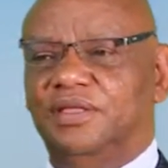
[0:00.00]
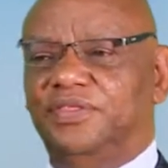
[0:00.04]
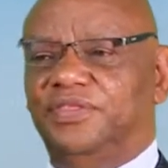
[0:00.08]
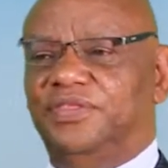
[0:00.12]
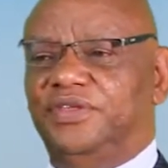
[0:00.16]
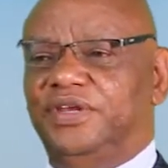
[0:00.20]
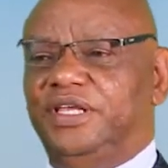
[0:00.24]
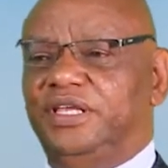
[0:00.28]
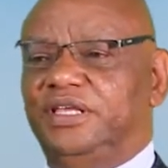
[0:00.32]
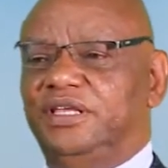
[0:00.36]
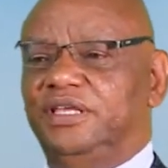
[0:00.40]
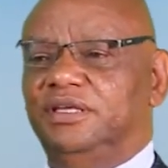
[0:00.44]

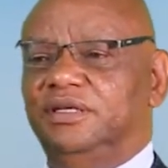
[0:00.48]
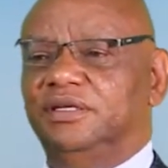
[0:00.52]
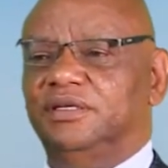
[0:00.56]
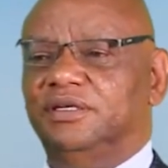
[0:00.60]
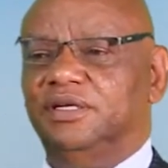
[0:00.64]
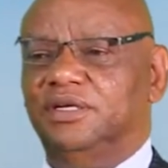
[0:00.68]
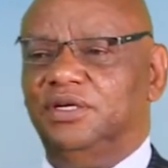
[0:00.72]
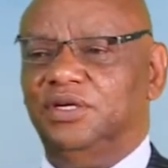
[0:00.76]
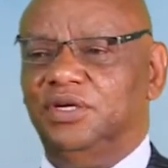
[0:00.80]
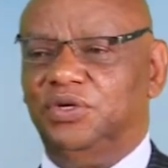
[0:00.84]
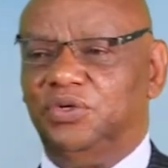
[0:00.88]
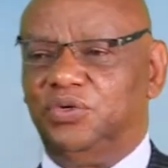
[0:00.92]
3,
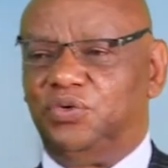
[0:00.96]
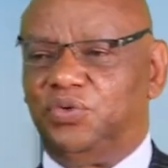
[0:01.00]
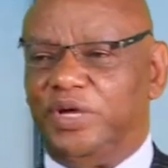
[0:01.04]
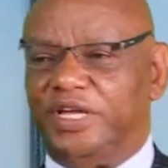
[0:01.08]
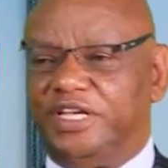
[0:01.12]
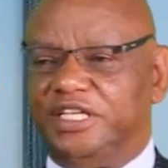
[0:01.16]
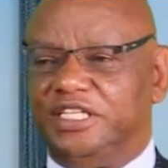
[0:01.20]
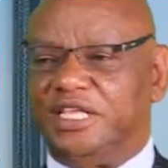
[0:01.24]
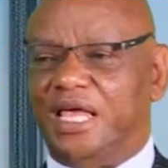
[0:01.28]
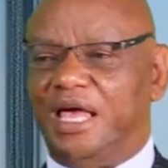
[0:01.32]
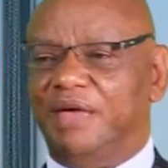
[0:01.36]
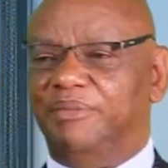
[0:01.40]

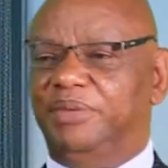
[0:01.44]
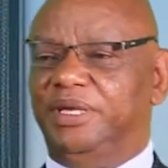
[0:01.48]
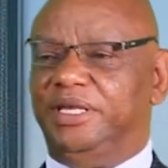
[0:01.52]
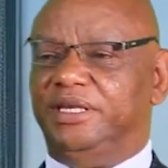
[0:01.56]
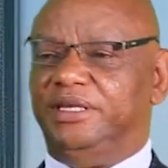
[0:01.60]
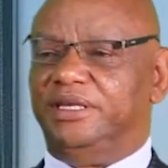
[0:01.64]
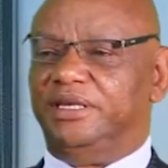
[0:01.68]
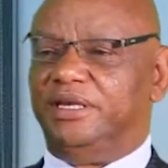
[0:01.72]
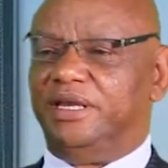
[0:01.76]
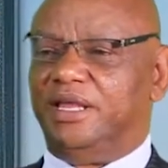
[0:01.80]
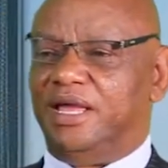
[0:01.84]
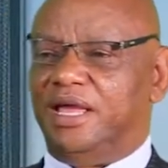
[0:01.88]
to
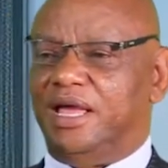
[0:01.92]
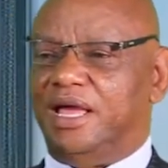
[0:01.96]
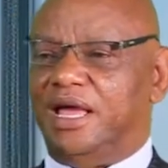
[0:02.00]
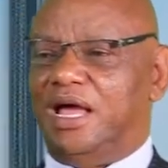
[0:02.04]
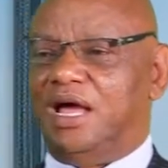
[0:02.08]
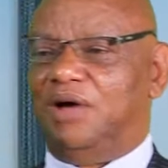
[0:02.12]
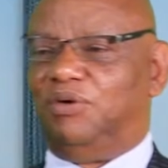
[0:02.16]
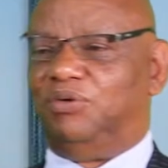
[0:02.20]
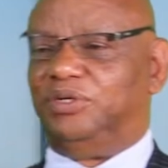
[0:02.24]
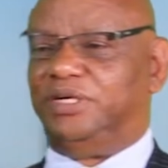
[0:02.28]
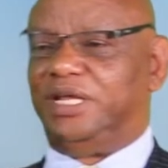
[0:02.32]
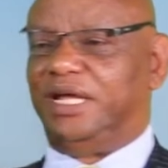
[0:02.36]
examine
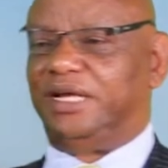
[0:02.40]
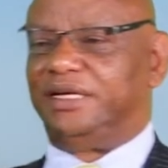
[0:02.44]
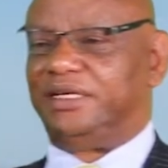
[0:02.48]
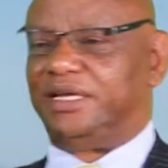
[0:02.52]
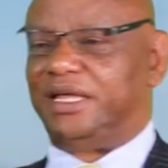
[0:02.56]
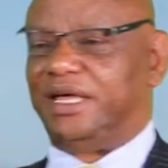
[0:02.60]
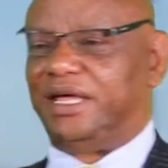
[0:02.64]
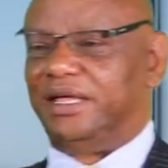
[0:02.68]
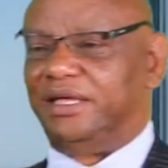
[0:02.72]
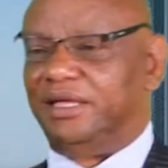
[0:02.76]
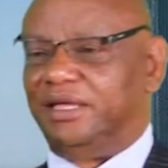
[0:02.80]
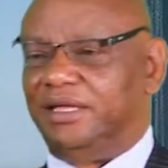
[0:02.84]
how
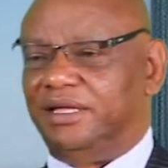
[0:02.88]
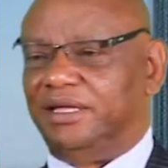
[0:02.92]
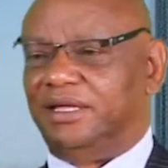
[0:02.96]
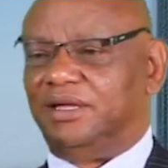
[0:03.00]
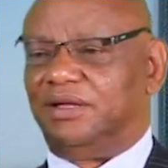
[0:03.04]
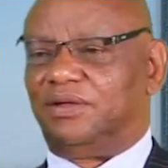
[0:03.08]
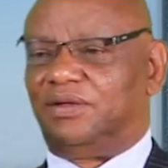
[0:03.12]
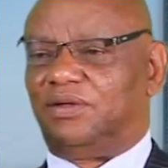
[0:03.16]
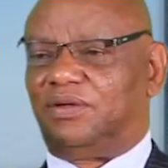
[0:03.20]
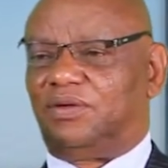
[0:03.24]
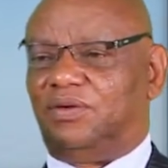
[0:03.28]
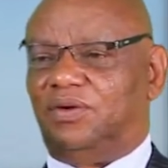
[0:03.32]
data
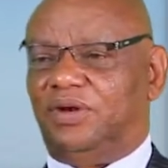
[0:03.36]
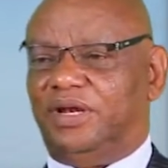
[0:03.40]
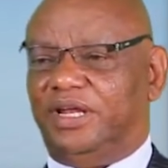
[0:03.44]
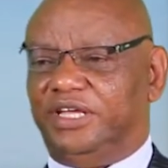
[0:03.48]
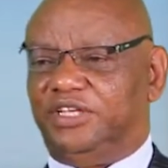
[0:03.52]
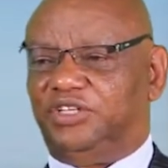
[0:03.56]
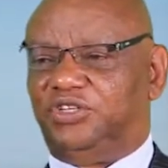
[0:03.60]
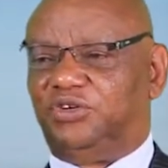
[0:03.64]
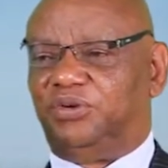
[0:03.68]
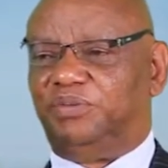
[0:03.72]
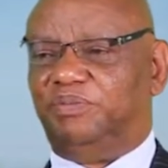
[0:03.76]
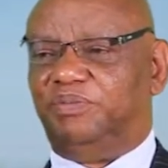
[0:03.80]

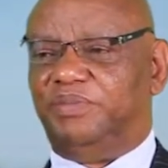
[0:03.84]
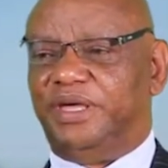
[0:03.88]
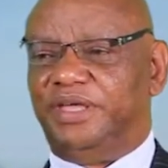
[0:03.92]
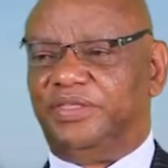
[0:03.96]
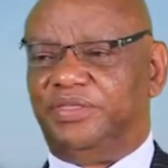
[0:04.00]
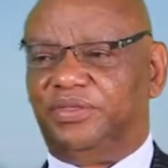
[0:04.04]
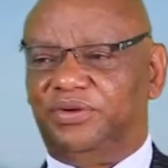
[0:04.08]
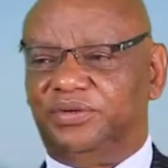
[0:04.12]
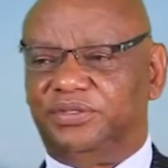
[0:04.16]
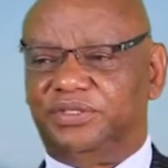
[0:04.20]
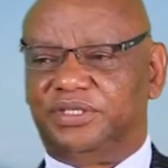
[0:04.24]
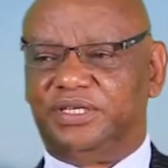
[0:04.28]
collection
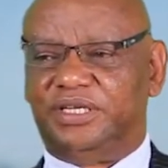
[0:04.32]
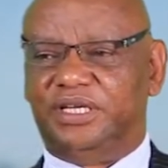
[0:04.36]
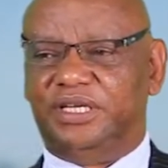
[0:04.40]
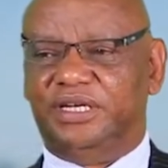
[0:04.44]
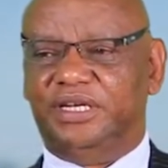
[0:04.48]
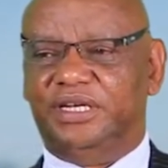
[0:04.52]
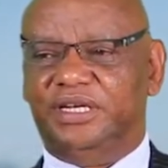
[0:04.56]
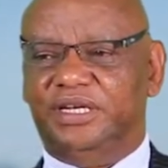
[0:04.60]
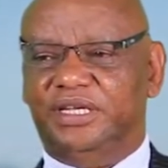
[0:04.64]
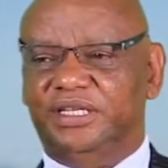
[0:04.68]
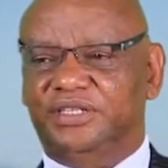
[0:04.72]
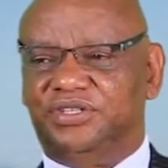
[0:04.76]
methods
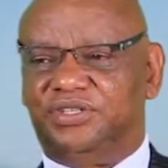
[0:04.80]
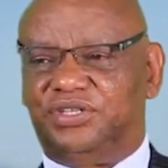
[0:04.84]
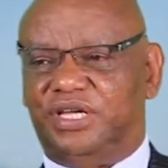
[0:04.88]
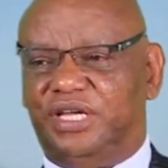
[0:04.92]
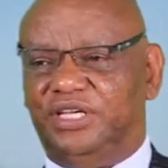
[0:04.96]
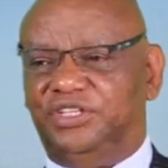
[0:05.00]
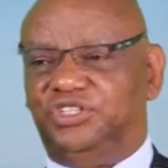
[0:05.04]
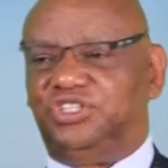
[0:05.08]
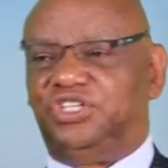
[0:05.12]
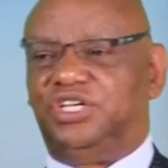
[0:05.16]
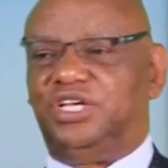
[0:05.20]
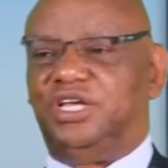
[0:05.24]
in
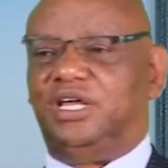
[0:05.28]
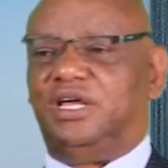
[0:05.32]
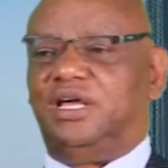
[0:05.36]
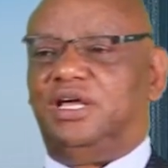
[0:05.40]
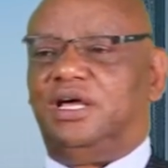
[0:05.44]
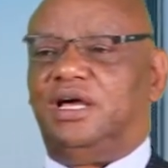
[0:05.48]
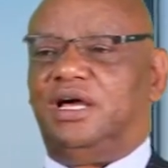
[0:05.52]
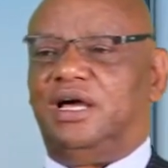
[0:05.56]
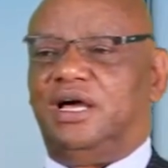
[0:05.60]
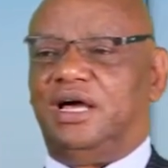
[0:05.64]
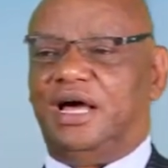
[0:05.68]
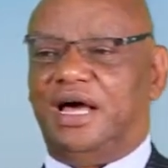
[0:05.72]
research
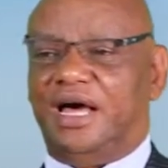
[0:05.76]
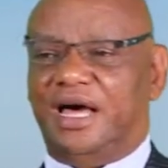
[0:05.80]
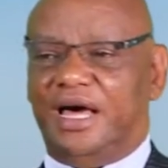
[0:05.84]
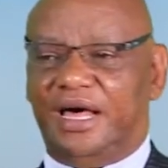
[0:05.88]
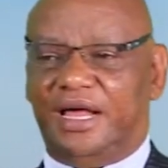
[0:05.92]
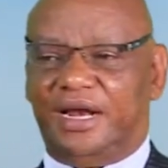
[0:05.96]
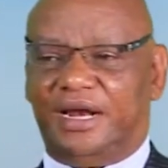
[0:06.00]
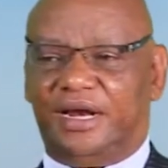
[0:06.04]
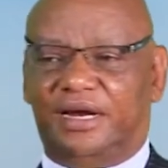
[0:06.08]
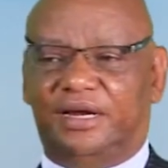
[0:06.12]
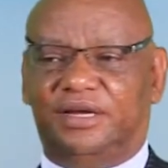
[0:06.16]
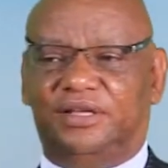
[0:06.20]

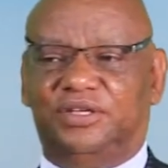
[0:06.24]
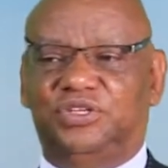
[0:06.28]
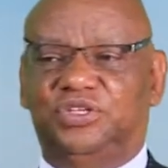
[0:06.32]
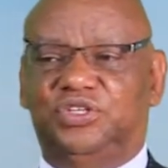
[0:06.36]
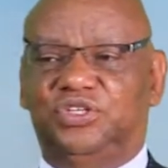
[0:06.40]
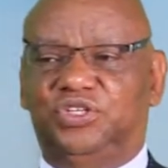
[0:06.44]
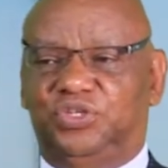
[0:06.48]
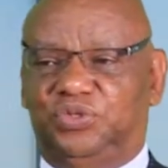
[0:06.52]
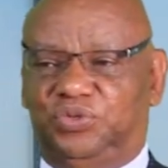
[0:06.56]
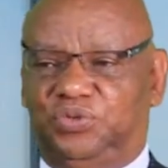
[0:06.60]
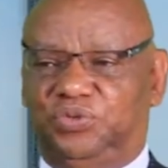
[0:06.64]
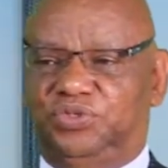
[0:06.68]
are
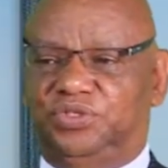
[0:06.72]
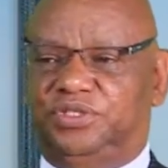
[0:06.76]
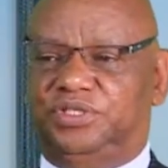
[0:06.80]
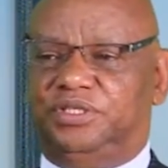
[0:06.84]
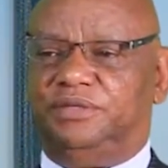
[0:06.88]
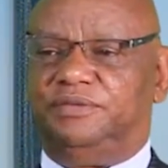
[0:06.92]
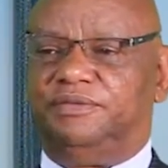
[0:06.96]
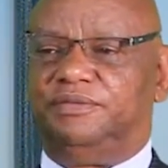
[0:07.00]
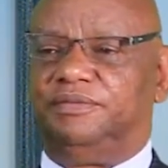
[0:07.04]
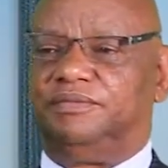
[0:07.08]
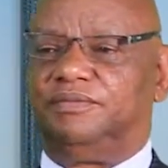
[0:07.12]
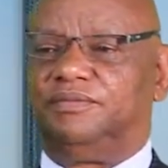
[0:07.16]

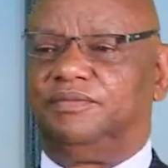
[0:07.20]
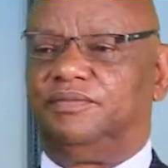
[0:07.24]
used.